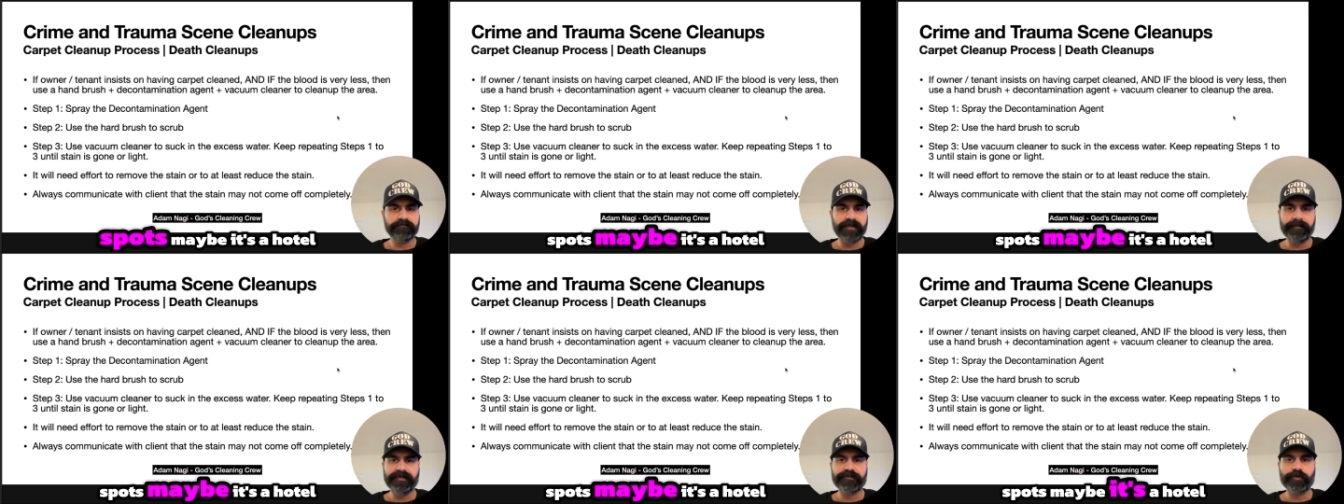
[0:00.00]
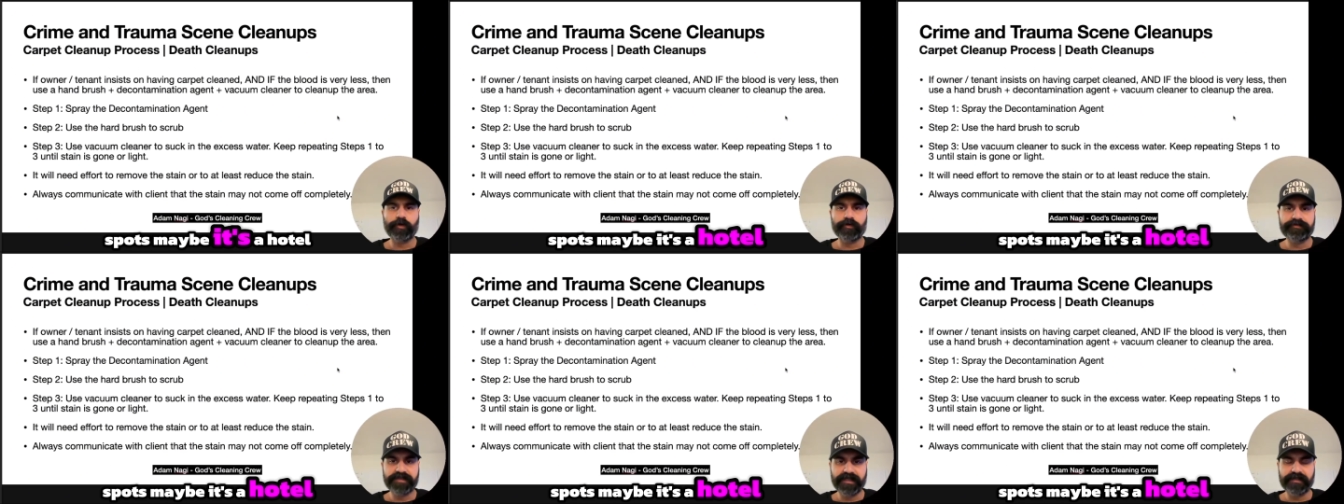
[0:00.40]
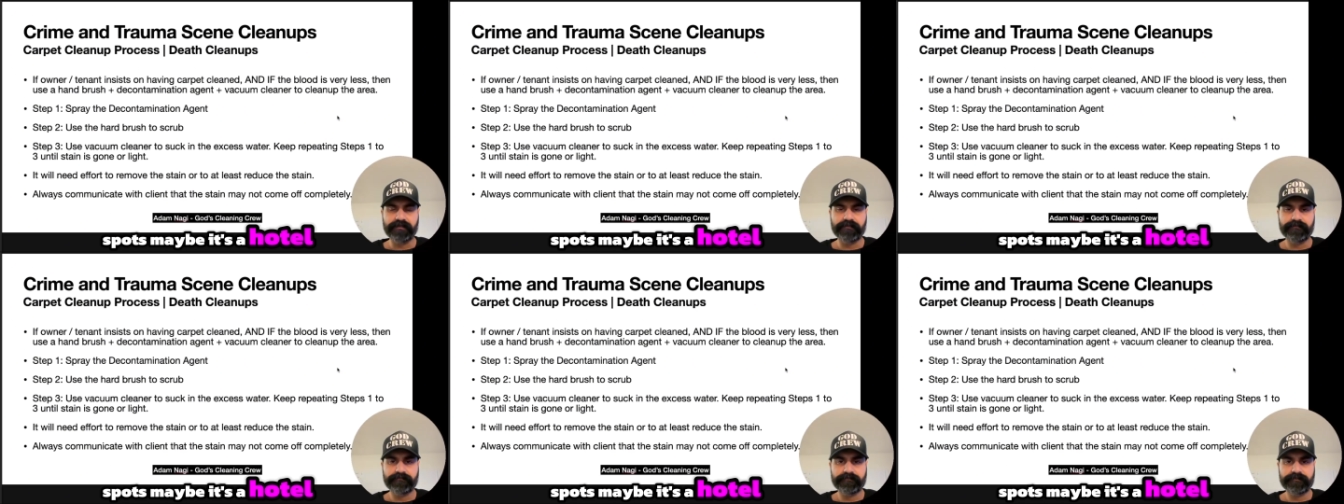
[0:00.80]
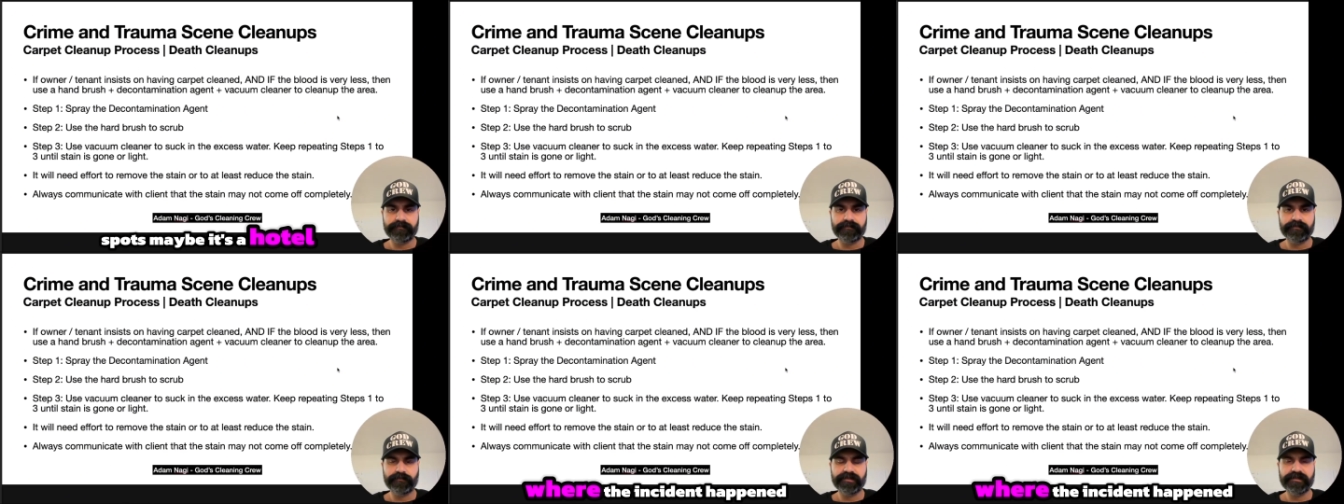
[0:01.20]
Maybe it's a hotel
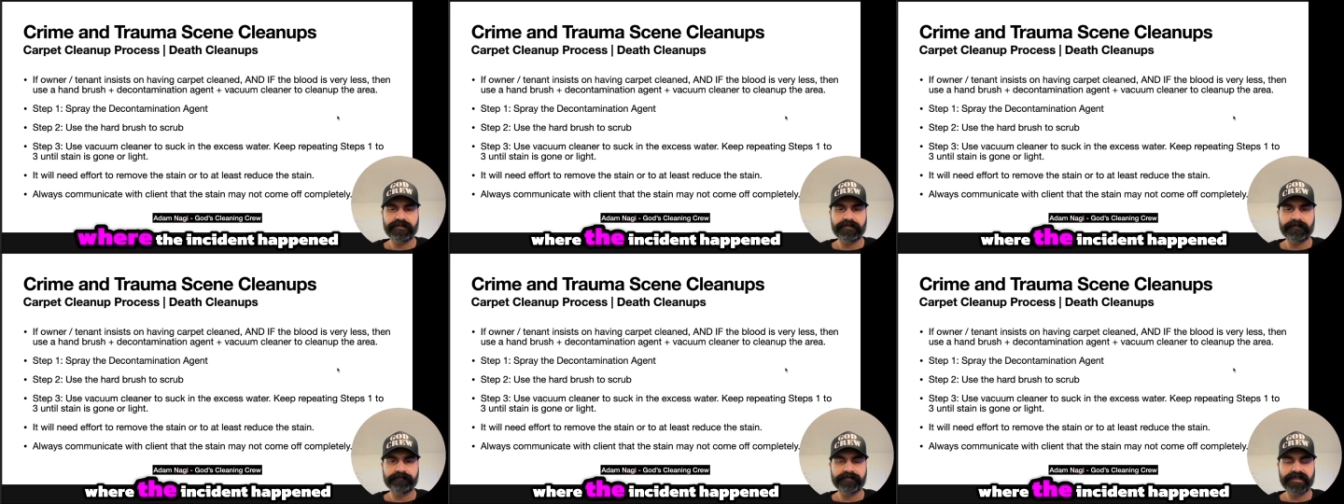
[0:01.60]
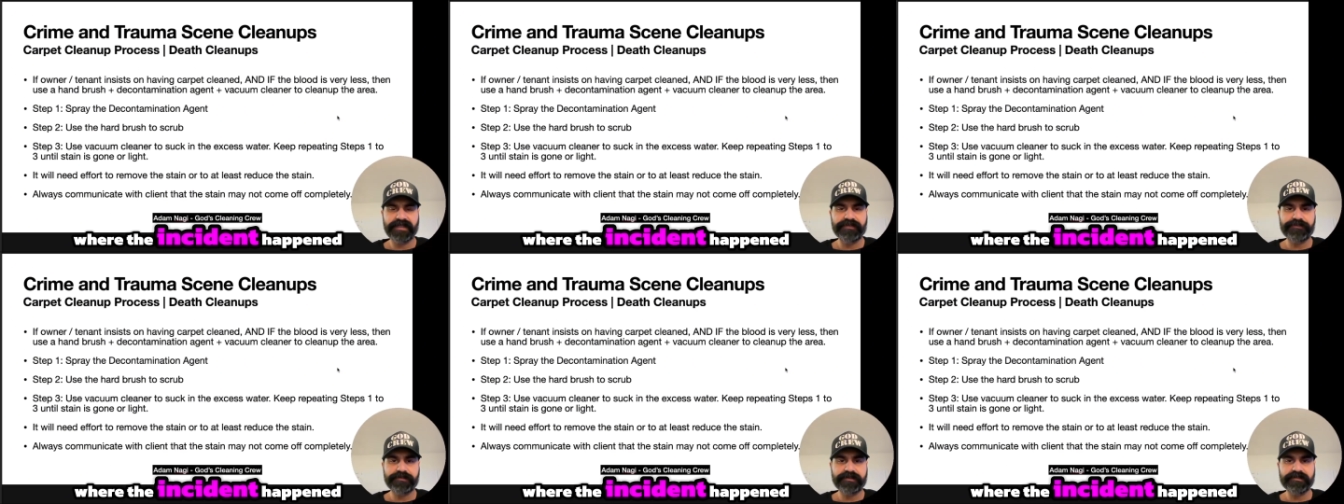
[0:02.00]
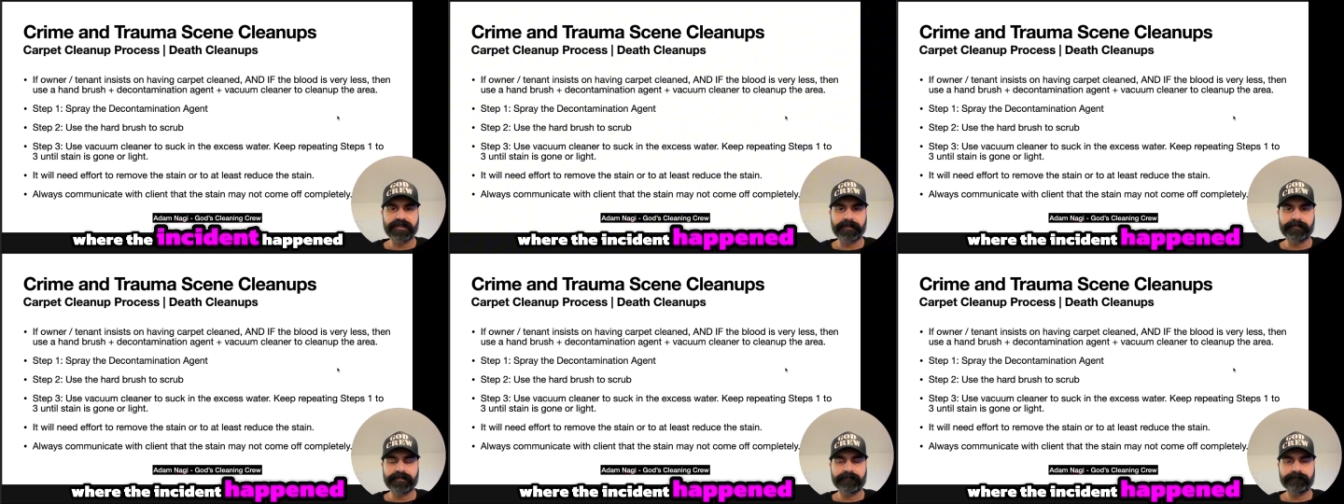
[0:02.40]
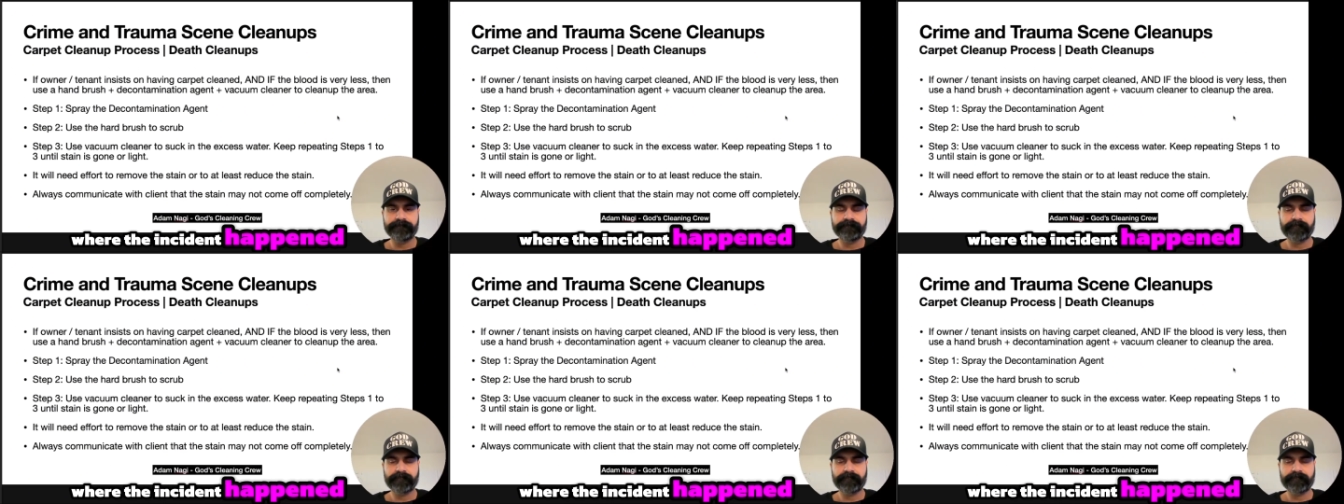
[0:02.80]
where the incident happened.